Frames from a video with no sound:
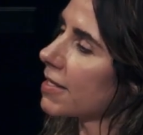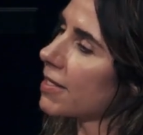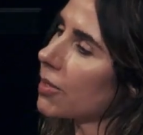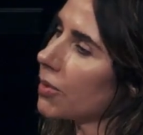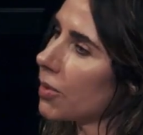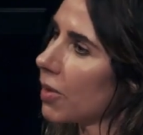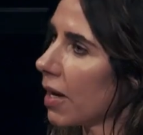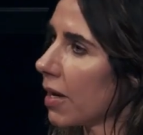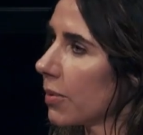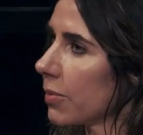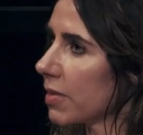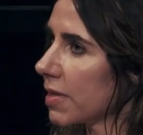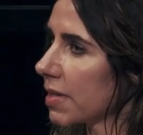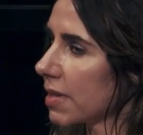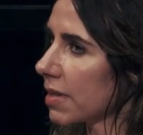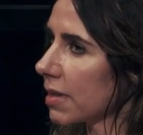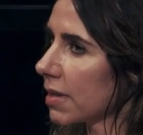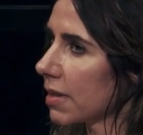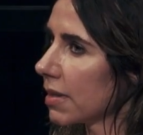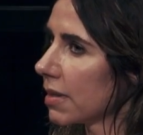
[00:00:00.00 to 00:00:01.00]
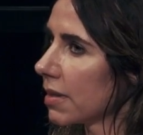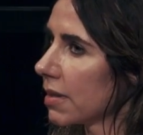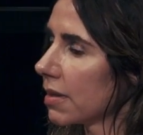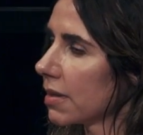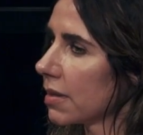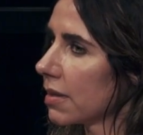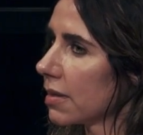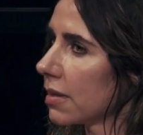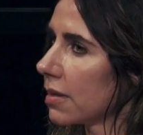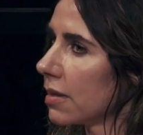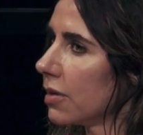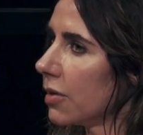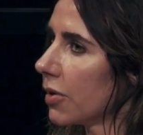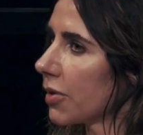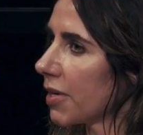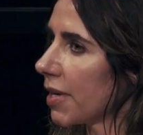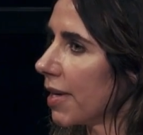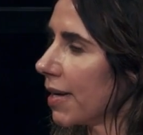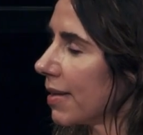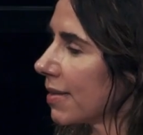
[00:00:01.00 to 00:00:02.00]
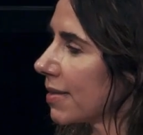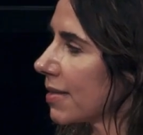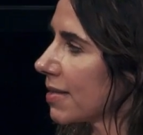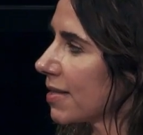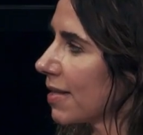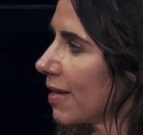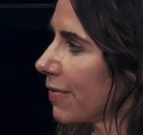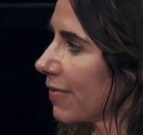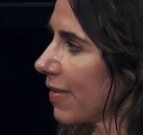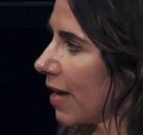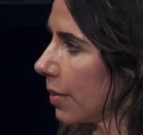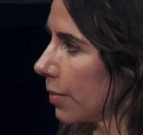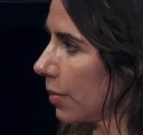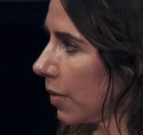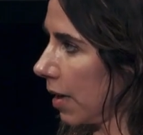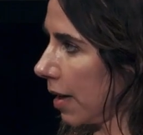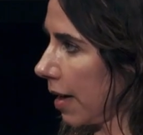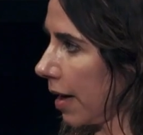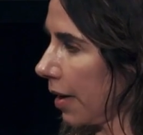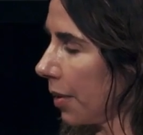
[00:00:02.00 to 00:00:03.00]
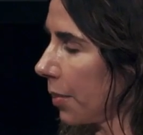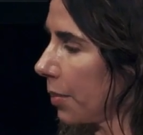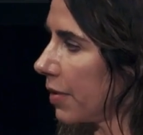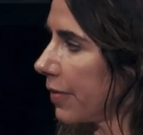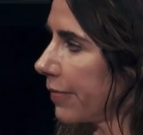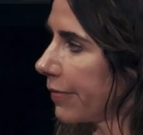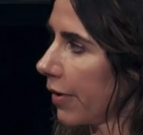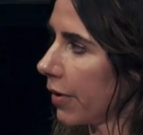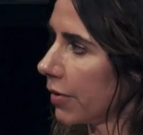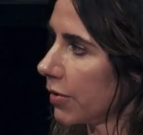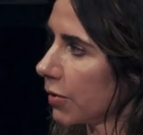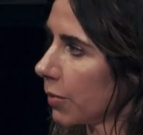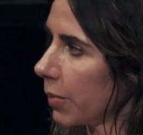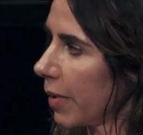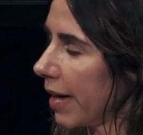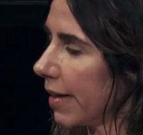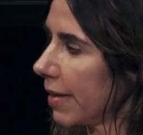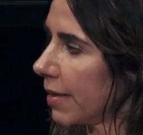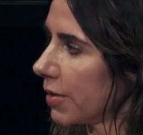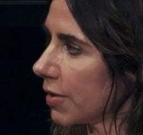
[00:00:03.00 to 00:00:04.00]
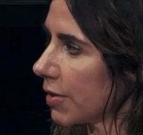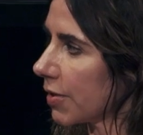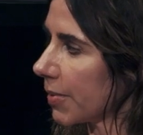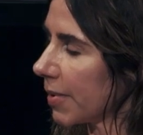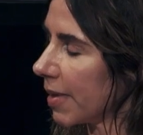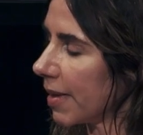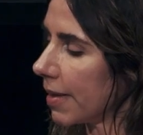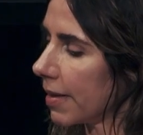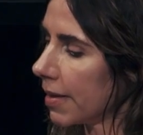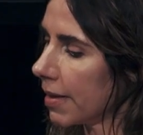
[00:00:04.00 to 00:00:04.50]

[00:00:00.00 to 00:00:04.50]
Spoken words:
so I was looking to see if that might help me find a way into it.